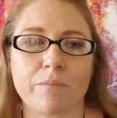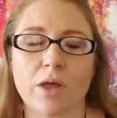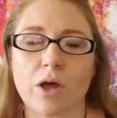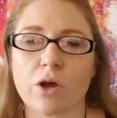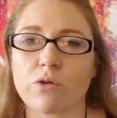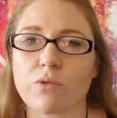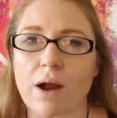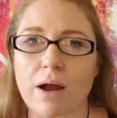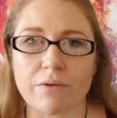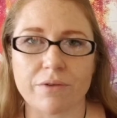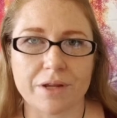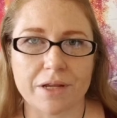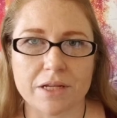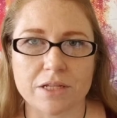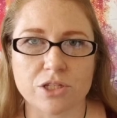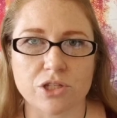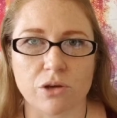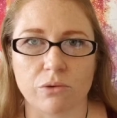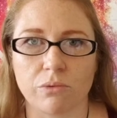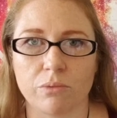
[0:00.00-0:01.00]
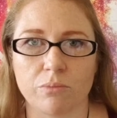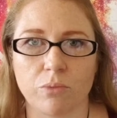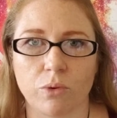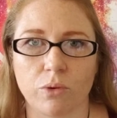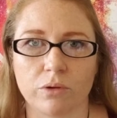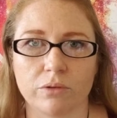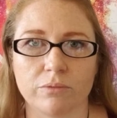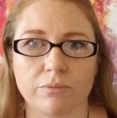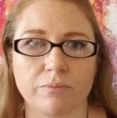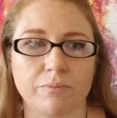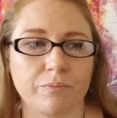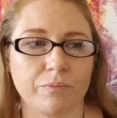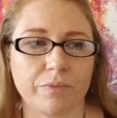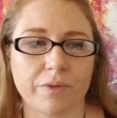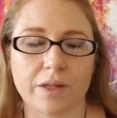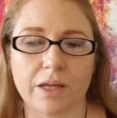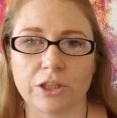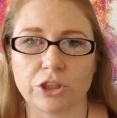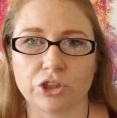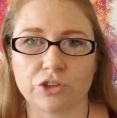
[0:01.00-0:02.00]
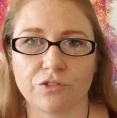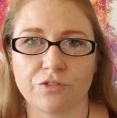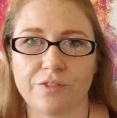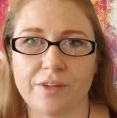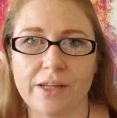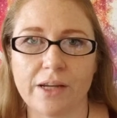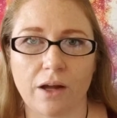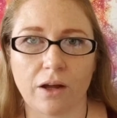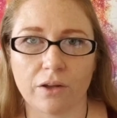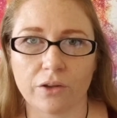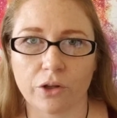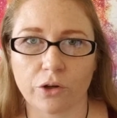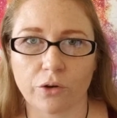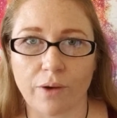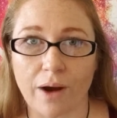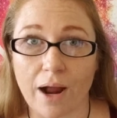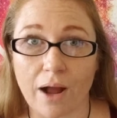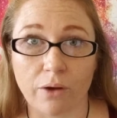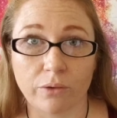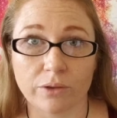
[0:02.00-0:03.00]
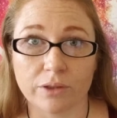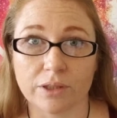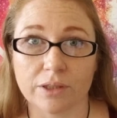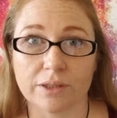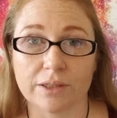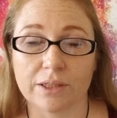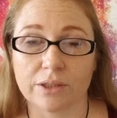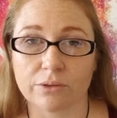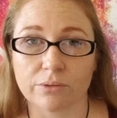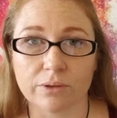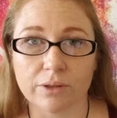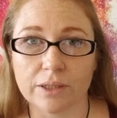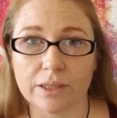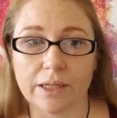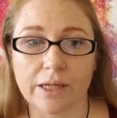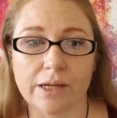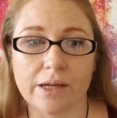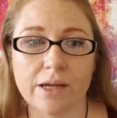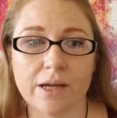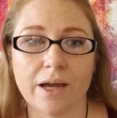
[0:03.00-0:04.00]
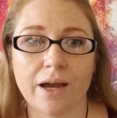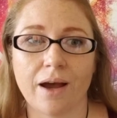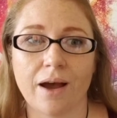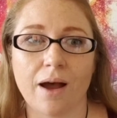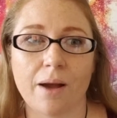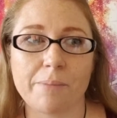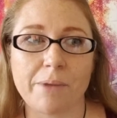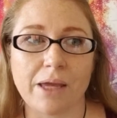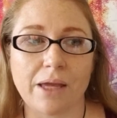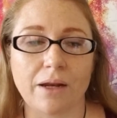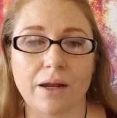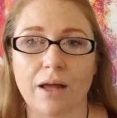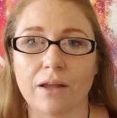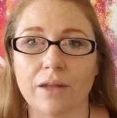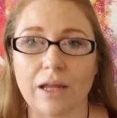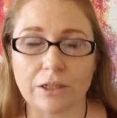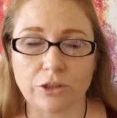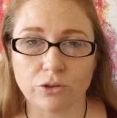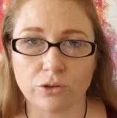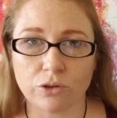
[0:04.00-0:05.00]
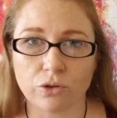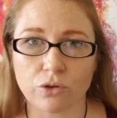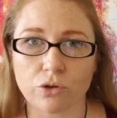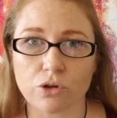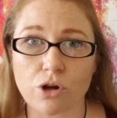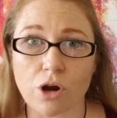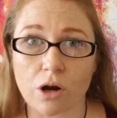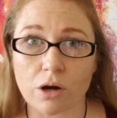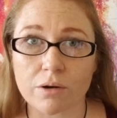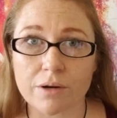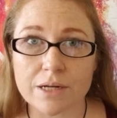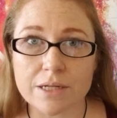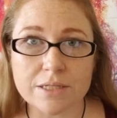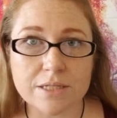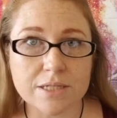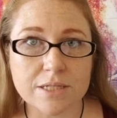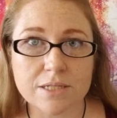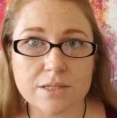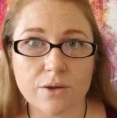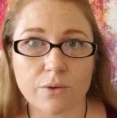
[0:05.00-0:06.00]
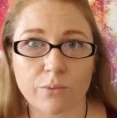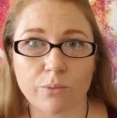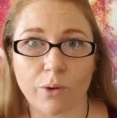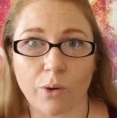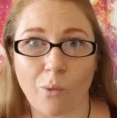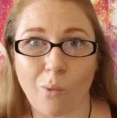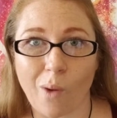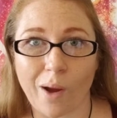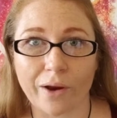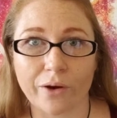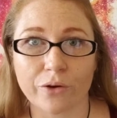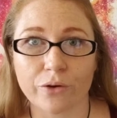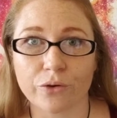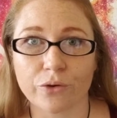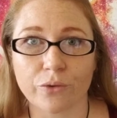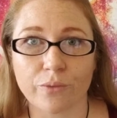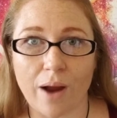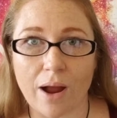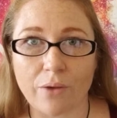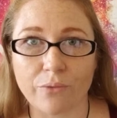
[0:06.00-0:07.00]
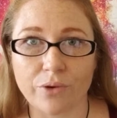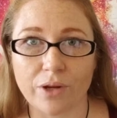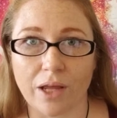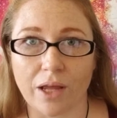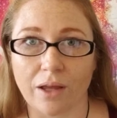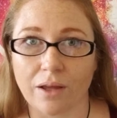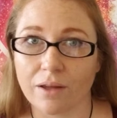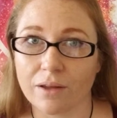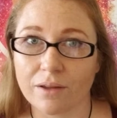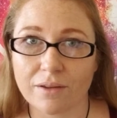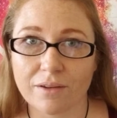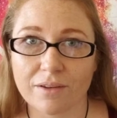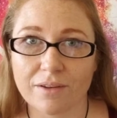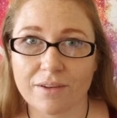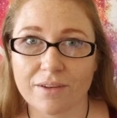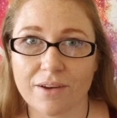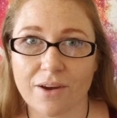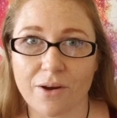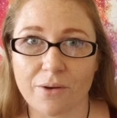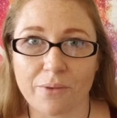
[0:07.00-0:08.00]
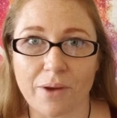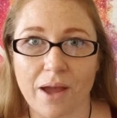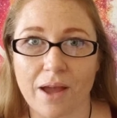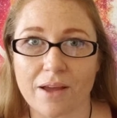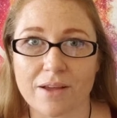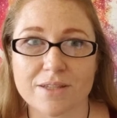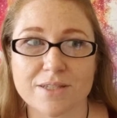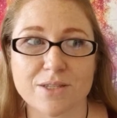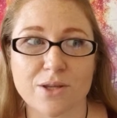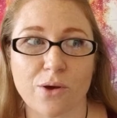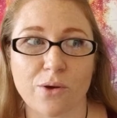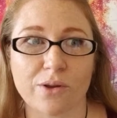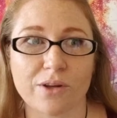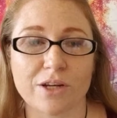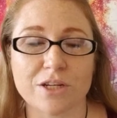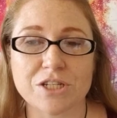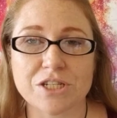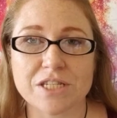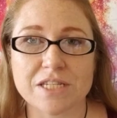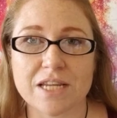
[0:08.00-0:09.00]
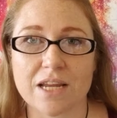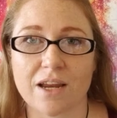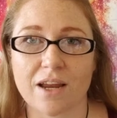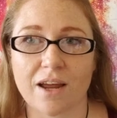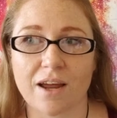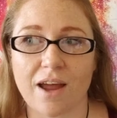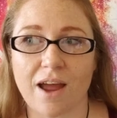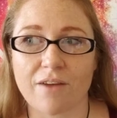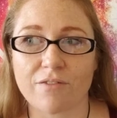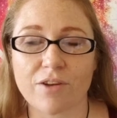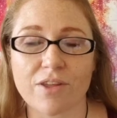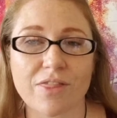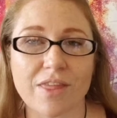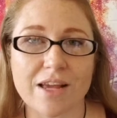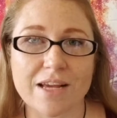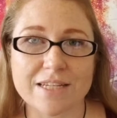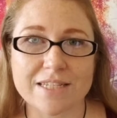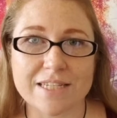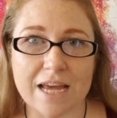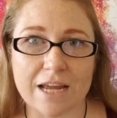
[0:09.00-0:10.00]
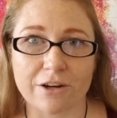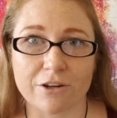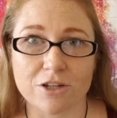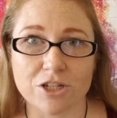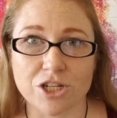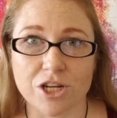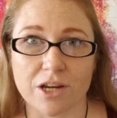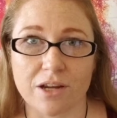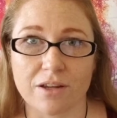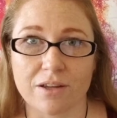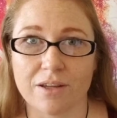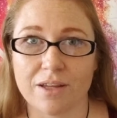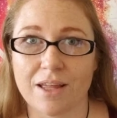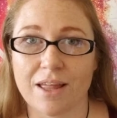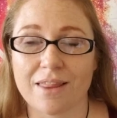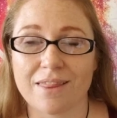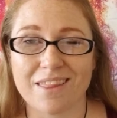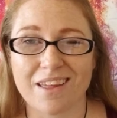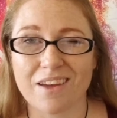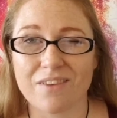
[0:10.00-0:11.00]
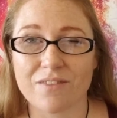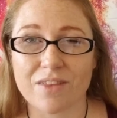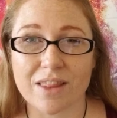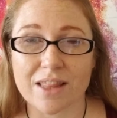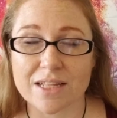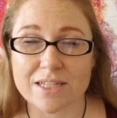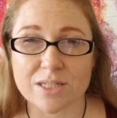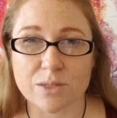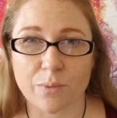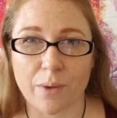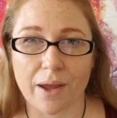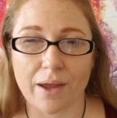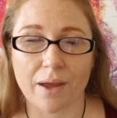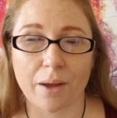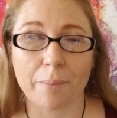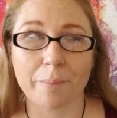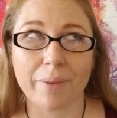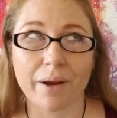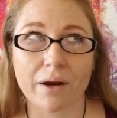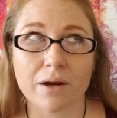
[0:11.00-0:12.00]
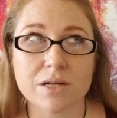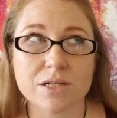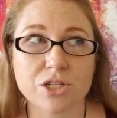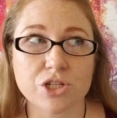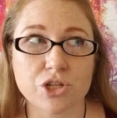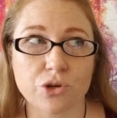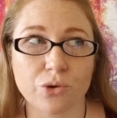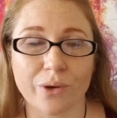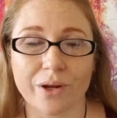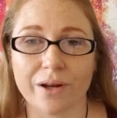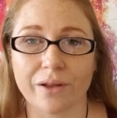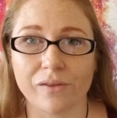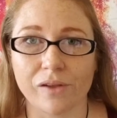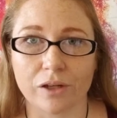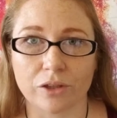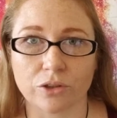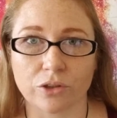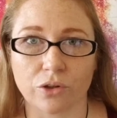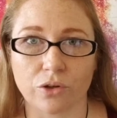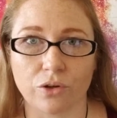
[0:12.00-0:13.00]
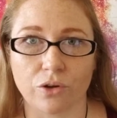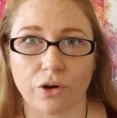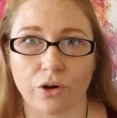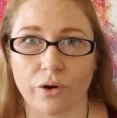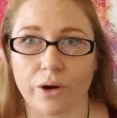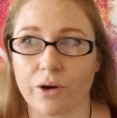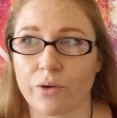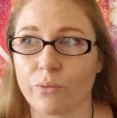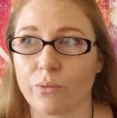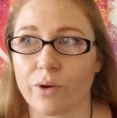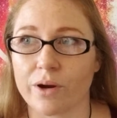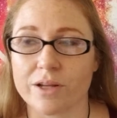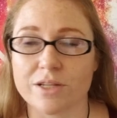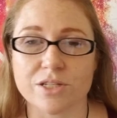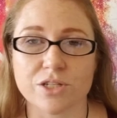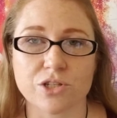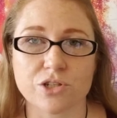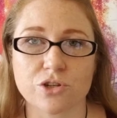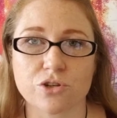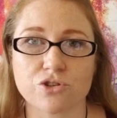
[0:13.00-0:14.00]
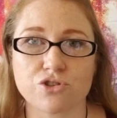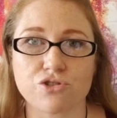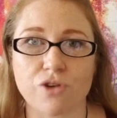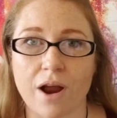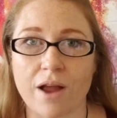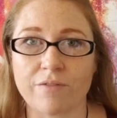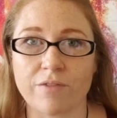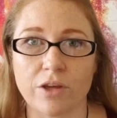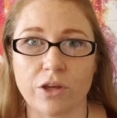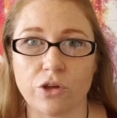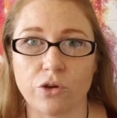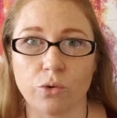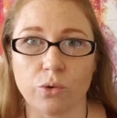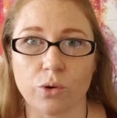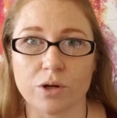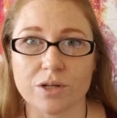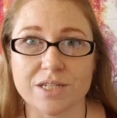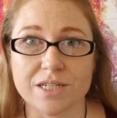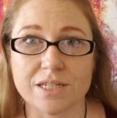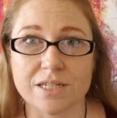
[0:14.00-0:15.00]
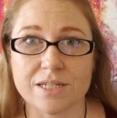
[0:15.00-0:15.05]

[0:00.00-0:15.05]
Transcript: Grounding is so important. Get your feet on the ground, literally. I mean, electrical currents require grounding, okay? So there's, everything is energy. Think of it this way. Compare it to an electrical current. What is driving your